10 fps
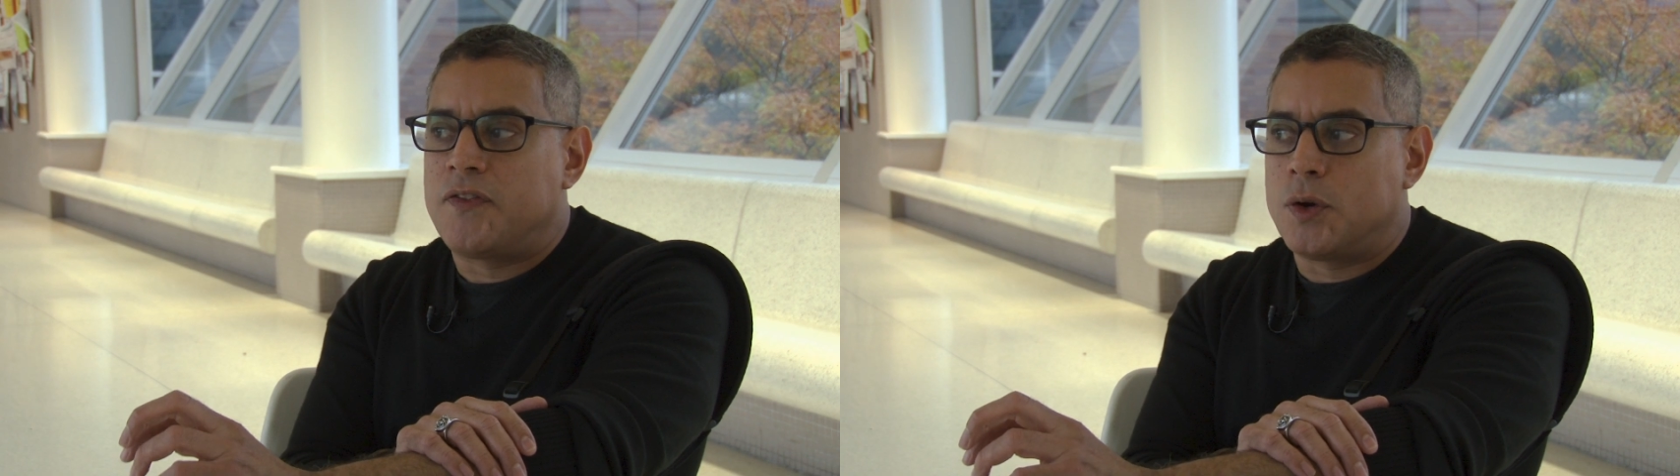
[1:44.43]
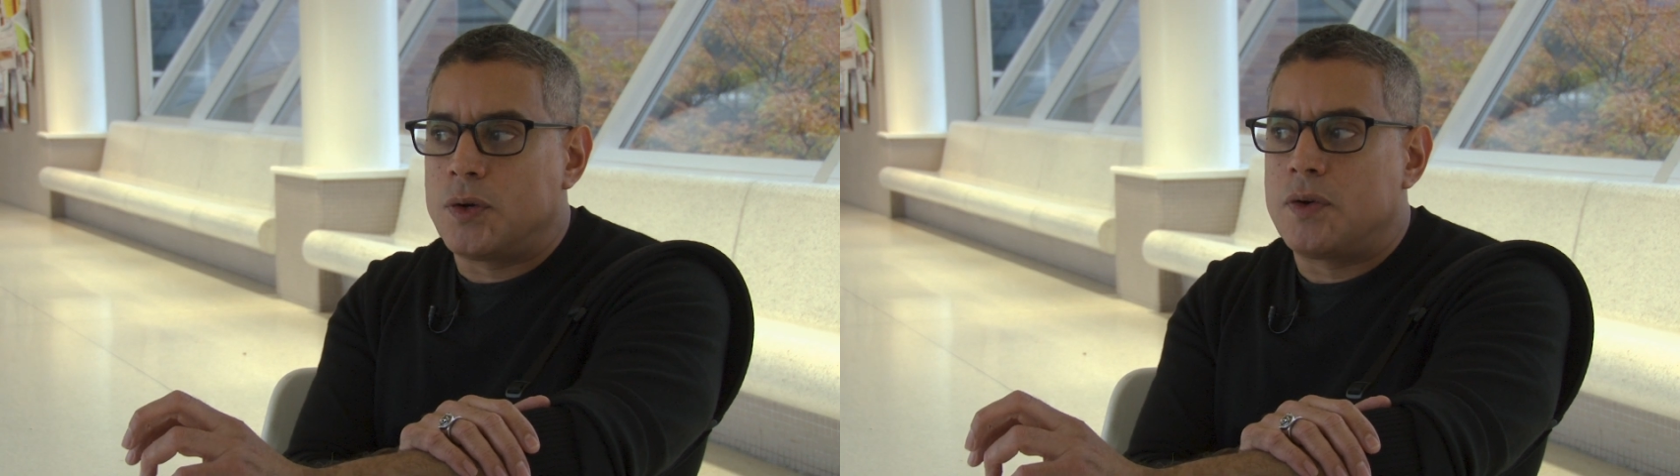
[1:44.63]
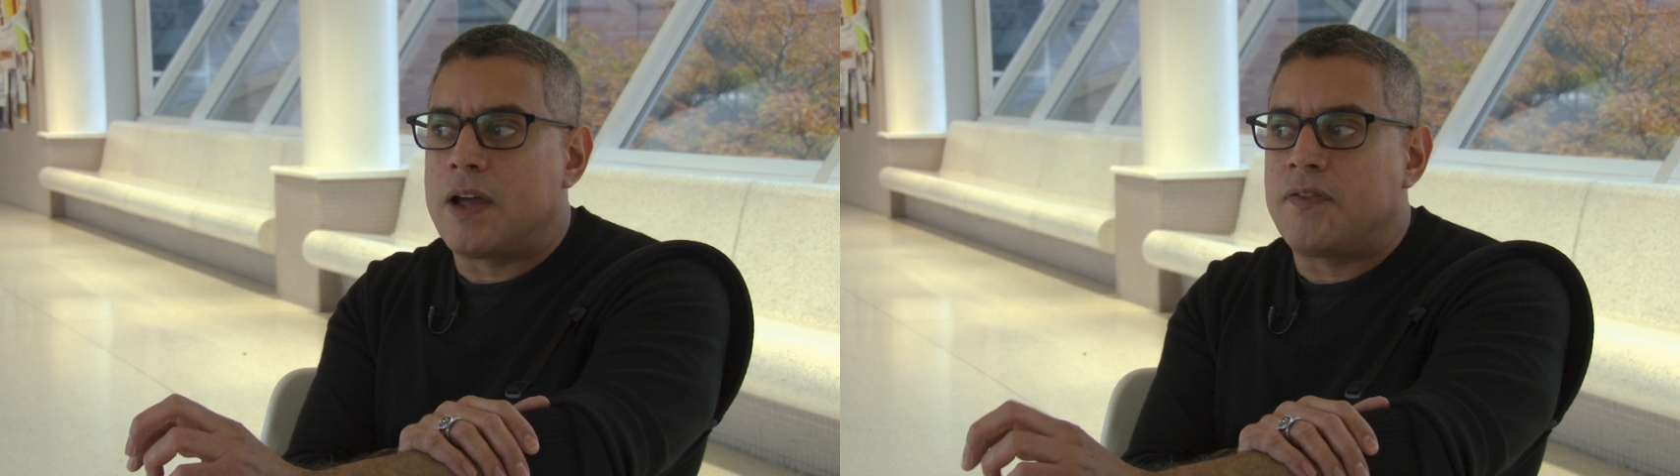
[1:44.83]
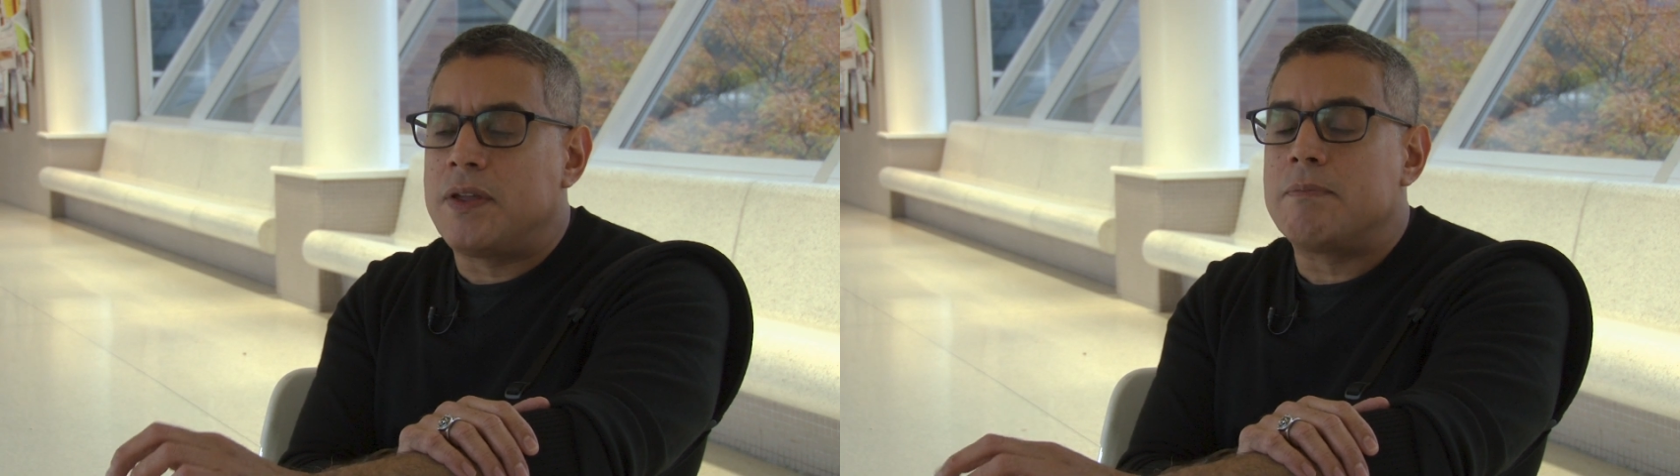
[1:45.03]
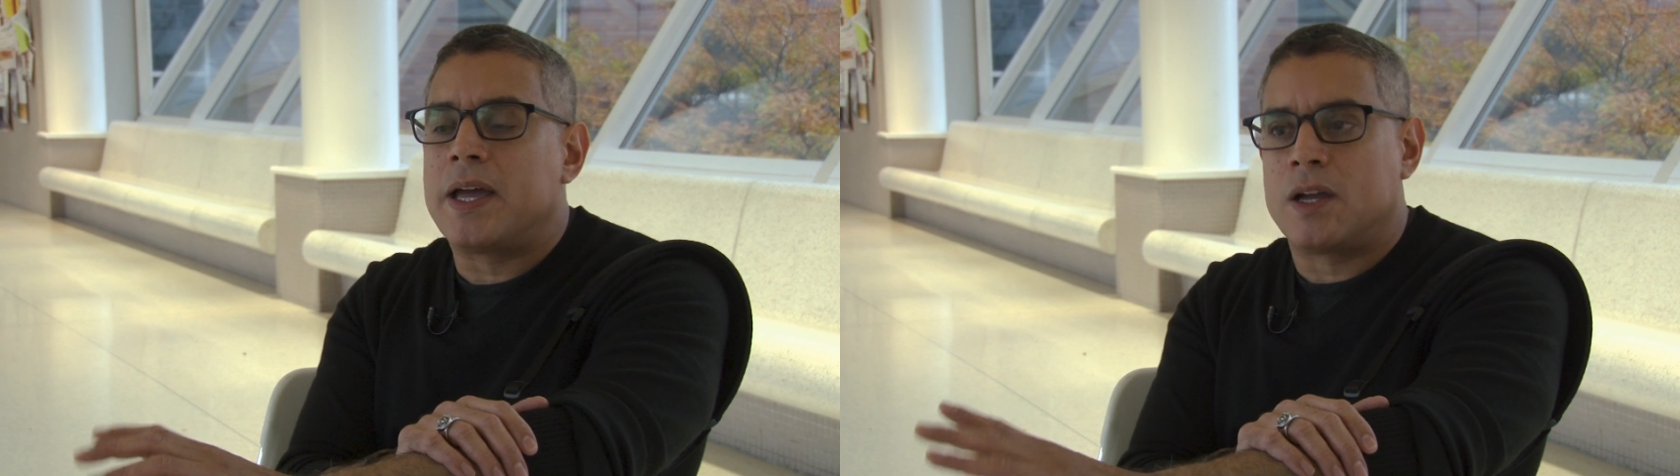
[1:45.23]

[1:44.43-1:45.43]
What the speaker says: photographing my